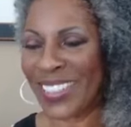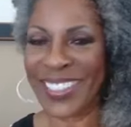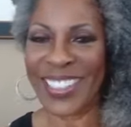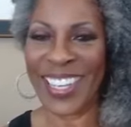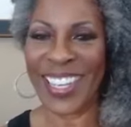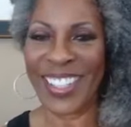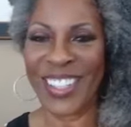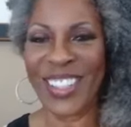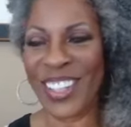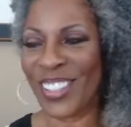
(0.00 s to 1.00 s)
yeah,
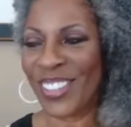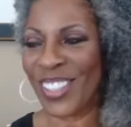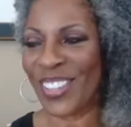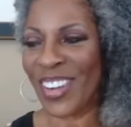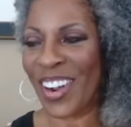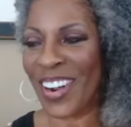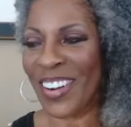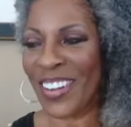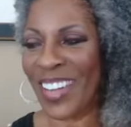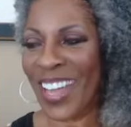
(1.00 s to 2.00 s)
you know who you
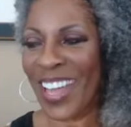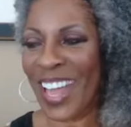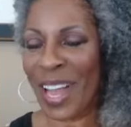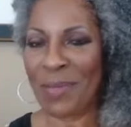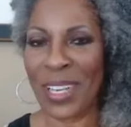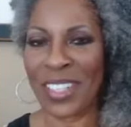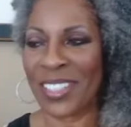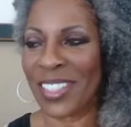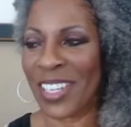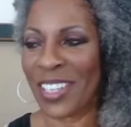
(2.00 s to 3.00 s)
are. I'm not
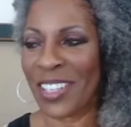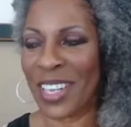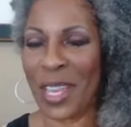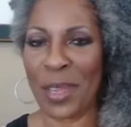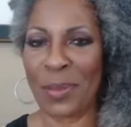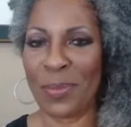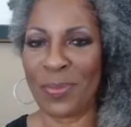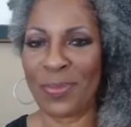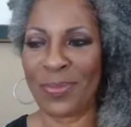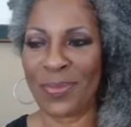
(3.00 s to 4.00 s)
going to say your name.
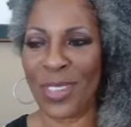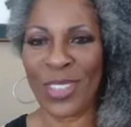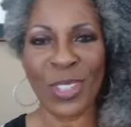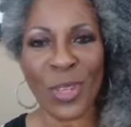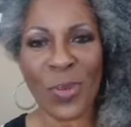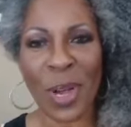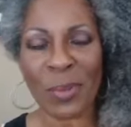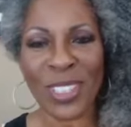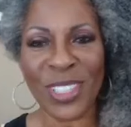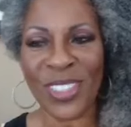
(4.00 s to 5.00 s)
Or do you want
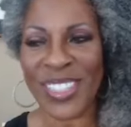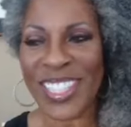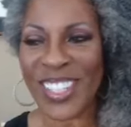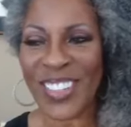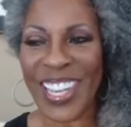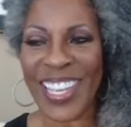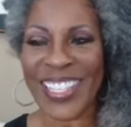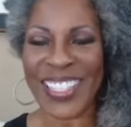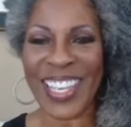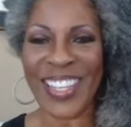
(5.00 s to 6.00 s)
me to? Is it okay
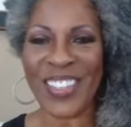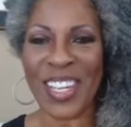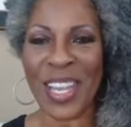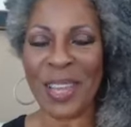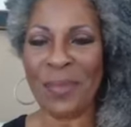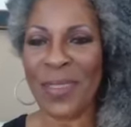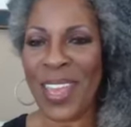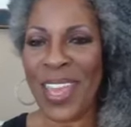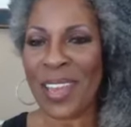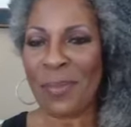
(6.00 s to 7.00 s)
to say your name?
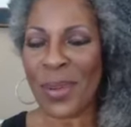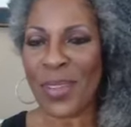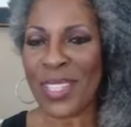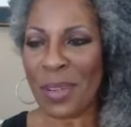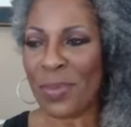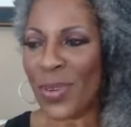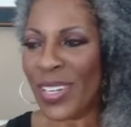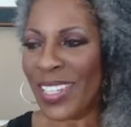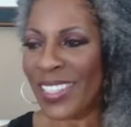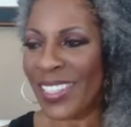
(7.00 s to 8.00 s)
Birthday
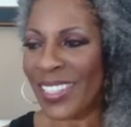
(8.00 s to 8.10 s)
boy.